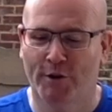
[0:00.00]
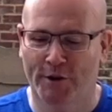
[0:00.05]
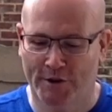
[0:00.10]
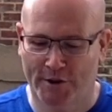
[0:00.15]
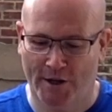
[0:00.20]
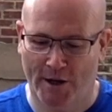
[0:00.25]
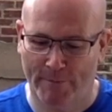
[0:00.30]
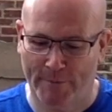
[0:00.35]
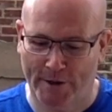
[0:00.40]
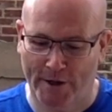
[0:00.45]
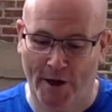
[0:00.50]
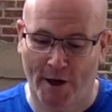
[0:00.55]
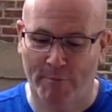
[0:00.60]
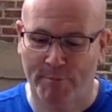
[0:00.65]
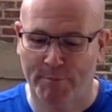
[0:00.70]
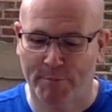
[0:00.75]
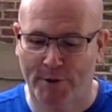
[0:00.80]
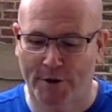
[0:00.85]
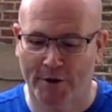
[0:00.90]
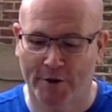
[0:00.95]
coming
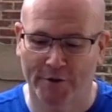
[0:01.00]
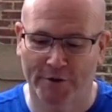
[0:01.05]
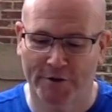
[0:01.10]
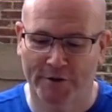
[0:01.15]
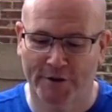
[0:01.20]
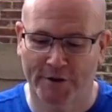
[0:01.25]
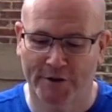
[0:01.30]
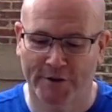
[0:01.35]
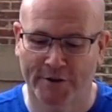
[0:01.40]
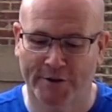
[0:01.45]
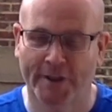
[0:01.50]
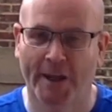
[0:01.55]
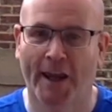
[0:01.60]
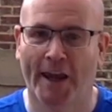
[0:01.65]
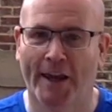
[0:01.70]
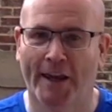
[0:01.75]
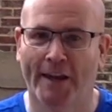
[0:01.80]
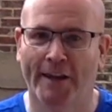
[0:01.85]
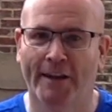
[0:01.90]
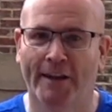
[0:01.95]
up, because
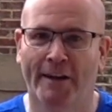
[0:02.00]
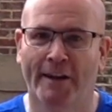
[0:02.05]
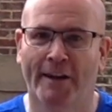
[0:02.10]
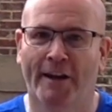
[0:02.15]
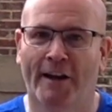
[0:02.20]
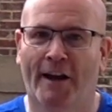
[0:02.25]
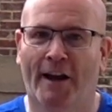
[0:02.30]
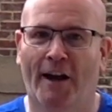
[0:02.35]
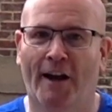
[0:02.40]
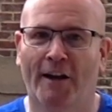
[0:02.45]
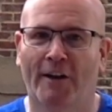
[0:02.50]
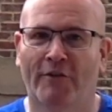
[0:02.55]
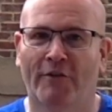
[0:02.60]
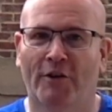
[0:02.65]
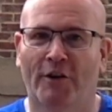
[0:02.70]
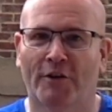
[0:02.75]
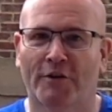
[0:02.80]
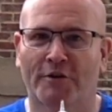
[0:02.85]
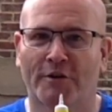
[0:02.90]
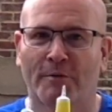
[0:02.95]
today I have
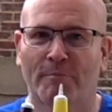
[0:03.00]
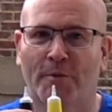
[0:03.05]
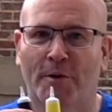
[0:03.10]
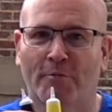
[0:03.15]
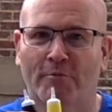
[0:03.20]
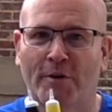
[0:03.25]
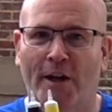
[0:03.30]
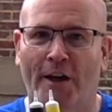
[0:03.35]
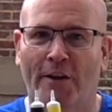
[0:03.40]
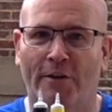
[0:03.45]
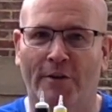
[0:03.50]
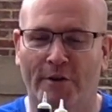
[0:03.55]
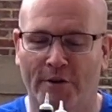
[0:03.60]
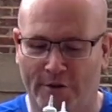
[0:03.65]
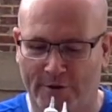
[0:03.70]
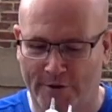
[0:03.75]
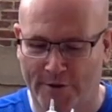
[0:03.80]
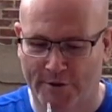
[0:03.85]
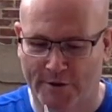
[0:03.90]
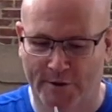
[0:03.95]
got some rather
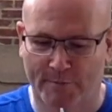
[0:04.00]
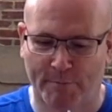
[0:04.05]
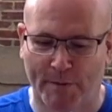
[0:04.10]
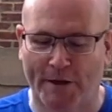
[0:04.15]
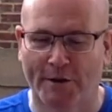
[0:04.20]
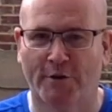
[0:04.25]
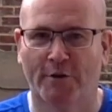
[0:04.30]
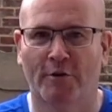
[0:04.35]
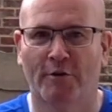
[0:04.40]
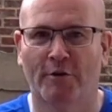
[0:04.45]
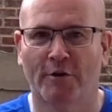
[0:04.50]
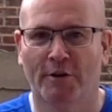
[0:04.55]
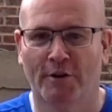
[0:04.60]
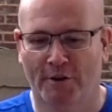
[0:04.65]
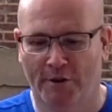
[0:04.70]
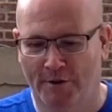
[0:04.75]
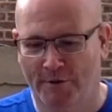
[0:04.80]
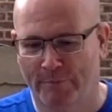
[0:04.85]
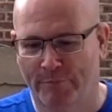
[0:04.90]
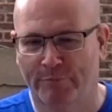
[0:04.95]
special,
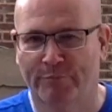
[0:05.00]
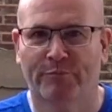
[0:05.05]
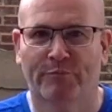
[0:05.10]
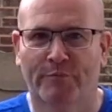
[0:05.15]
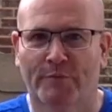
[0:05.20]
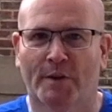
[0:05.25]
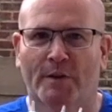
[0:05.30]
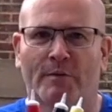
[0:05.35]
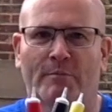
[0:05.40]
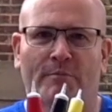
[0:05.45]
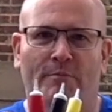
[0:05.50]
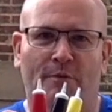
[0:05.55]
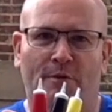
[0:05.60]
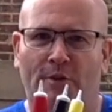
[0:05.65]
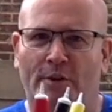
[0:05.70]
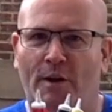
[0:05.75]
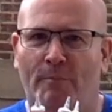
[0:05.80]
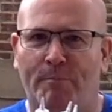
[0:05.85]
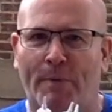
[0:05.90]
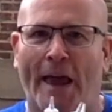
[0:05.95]
they're
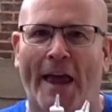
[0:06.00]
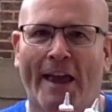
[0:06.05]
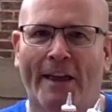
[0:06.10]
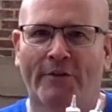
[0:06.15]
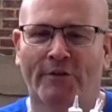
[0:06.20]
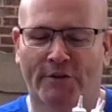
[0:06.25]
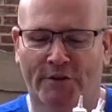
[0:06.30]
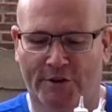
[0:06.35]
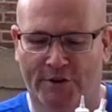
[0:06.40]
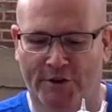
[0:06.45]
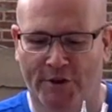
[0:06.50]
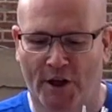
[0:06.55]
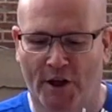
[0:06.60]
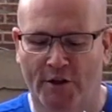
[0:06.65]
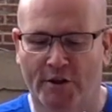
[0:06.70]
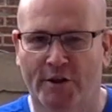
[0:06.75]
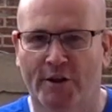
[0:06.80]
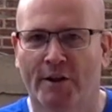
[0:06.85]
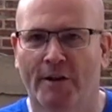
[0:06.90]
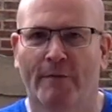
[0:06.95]
not pens as
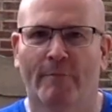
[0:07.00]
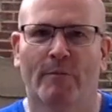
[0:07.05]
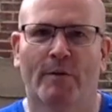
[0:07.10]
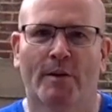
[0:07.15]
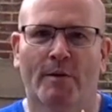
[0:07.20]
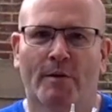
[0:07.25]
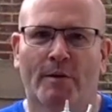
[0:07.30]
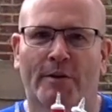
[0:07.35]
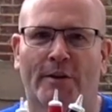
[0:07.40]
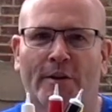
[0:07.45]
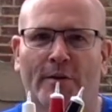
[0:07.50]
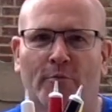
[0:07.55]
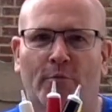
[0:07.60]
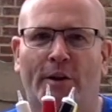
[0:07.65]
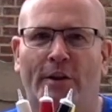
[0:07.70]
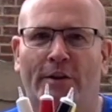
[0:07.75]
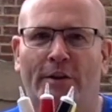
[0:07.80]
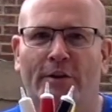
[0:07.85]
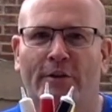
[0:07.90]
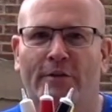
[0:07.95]
such, they're,
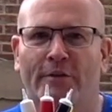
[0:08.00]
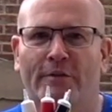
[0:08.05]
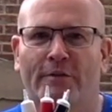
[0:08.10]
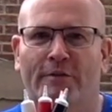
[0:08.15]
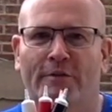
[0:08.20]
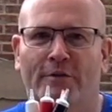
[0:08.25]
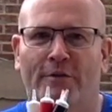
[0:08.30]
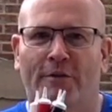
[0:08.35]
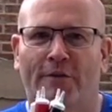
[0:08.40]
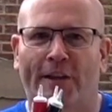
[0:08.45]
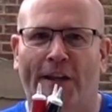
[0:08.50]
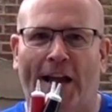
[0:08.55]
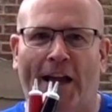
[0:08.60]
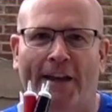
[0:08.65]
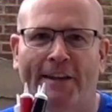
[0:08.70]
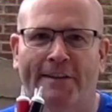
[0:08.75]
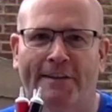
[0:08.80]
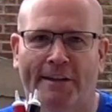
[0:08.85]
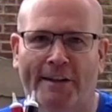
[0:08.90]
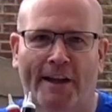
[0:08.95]
well, they're sort of like
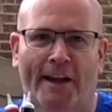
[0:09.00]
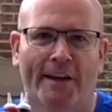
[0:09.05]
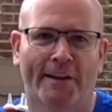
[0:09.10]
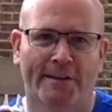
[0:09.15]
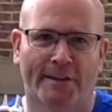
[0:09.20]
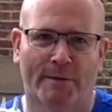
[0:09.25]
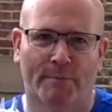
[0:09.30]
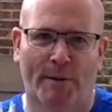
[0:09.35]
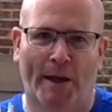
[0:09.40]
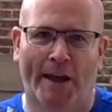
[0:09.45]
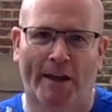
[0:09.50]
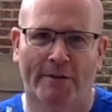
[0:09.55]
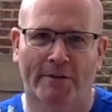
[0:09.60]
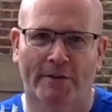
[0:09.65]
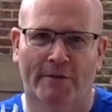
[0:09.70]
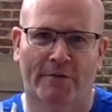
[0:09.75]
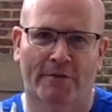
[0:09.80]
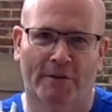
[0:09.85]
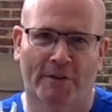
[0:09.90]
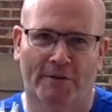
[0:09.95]
icing, icing pans,
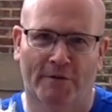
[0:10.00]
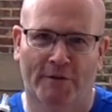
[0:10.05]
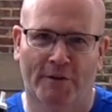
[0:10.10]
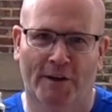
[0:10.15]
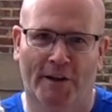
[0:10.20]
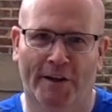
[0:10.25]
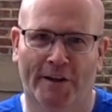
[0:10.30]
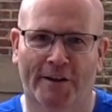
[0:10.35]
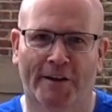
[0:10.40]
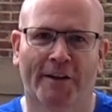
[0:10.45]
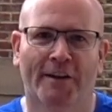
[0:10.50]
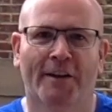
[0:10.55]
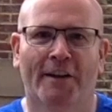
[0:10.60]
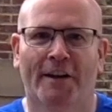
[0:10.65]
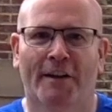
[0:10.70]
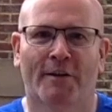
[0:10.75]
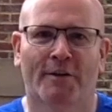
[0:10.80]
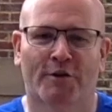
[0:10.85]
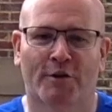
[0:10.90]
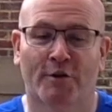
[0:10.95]
if, if you like.
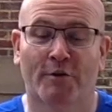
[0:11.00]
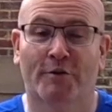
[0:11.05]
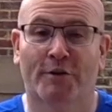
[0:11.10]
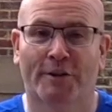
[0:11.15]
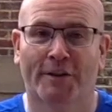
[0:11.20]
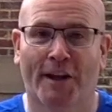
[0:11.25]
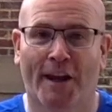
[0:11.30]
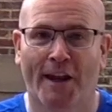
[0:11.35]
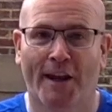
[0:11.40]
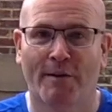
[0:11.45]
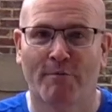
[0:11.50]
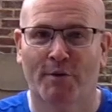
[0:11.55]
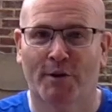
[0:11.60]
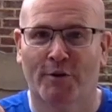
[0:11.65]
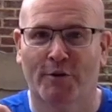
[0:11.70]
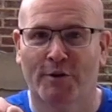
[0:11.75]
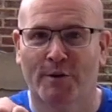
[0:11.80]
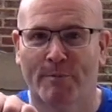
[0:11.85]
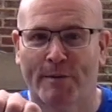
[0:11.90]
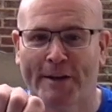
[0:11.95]
So today we're
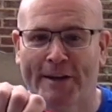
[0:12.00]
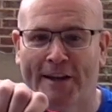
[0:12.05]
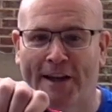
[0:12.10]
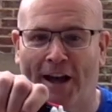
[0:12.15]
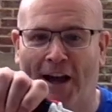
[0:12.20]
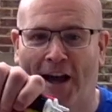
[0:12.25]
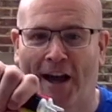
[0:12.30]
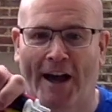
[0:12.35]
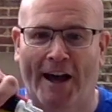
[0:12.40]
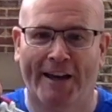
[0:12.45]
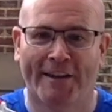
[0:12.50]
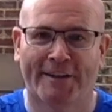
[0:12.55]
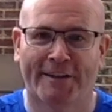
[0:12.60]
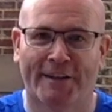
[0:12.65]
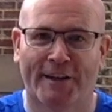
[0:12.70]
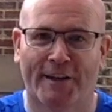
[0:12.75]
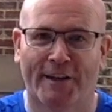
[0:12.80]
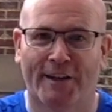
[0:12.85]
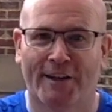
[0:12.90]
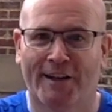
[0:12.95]
going to be
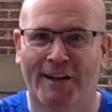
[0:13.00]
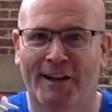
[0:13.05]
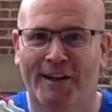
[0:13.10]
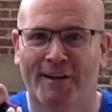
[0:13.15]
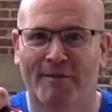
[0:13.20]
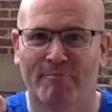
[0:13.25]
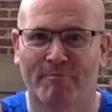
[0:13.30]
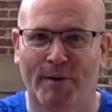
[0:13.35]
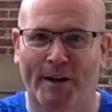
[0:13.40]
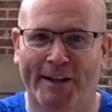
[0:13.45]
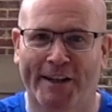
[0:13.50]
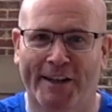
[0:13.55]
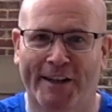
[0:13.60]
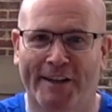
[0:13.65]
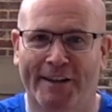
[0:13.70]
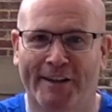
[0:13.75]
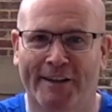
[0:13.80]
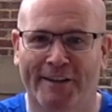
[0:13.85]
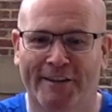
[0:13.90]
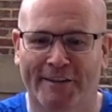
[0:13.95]
icing
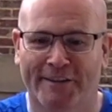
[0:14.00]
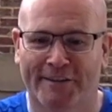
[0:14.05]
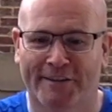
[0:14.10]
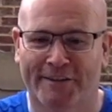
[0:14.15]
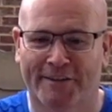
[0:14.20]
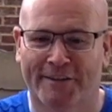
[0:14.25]
bunnies.